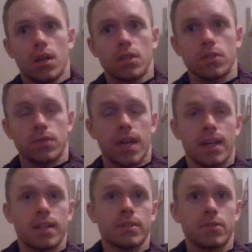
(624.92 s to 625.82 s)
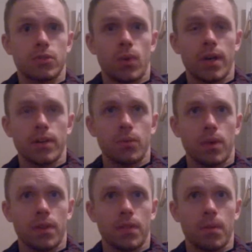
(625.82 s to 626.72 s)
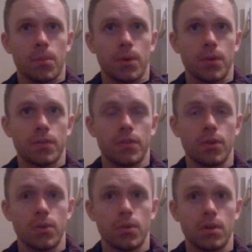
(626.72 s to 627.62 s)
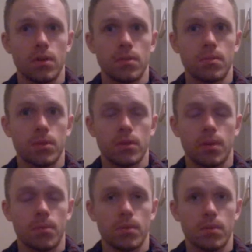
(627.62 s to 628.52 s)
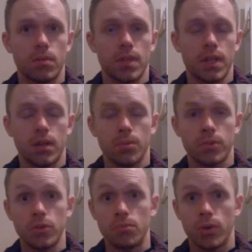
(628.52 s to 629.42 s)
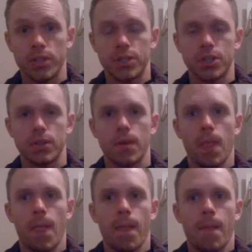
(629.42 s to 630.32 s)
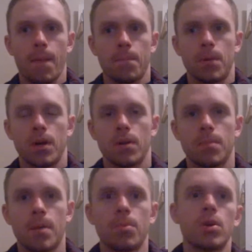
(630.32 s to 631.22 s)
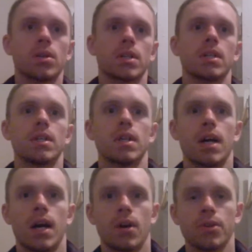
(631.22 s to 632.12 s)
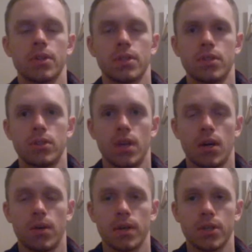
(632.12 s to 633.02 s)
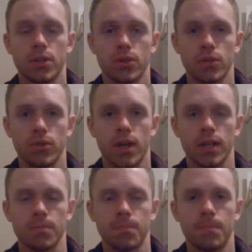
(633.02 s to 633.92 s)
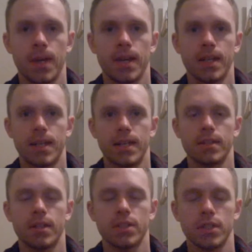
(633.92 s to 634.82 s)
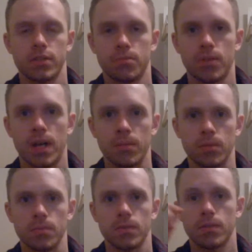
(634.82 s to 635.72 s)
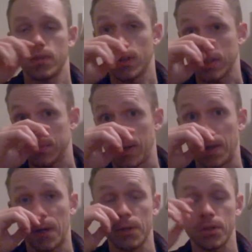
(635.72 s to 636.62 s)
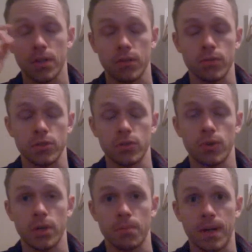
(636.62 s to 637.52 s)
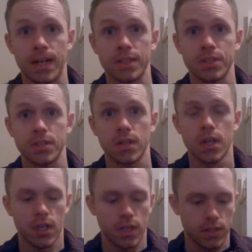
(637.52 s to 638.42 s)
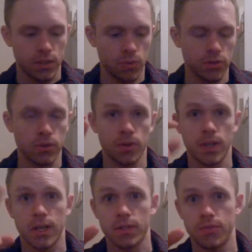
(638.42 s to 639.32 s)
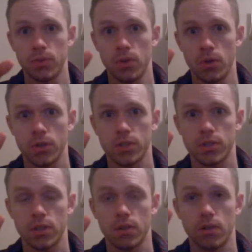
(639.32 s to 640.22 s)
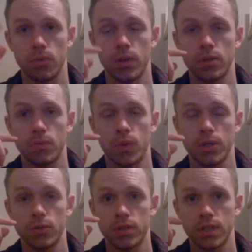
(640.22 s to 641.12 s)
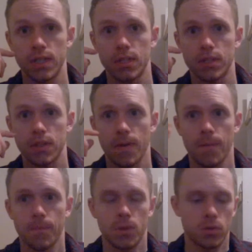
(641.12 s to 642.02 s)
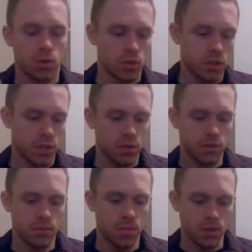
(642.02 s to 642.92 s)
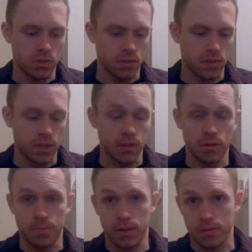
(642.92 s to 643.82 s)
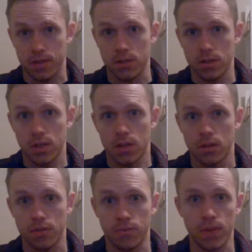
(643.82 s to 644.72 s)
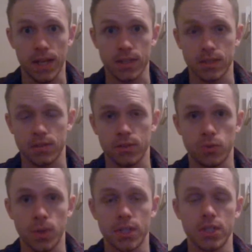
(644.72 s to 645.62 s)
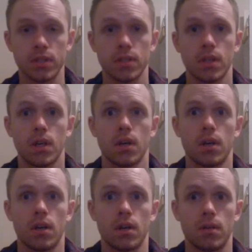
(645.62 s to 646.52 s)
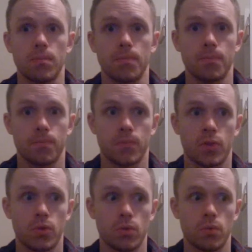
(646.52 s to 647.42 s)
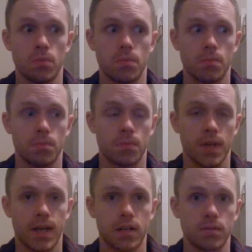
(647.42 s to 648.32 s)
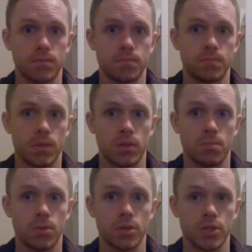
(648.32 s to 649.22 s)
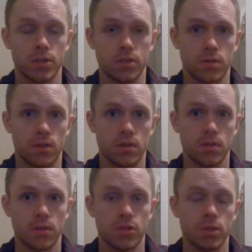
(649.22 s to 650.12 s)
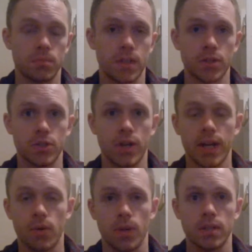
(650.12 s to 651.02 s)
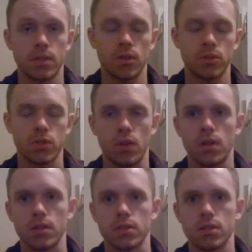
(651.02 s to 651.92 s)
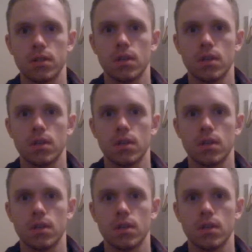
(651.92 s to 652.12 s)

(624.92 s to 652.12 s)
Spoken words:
So it's kind of intertwined with number two, number two, moisture. But my book, How I Cured Chronic Pain and Digestive Problems, talks about how you can restore your posture. See, what's going on? If you noticed when you sneeze, you'll notice that there's a muscle down in your pelvis that flexes and twitches to kind of, push the germs out your airways, out your lungs.